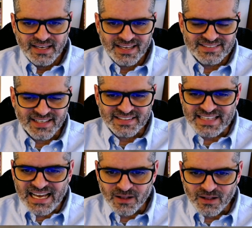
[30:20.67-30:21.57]
as a
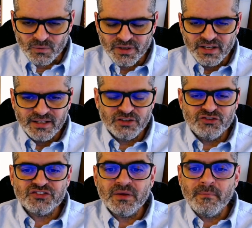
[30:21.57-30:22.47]
noun, is
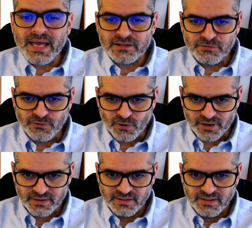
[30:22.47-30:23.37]
just a metaphor.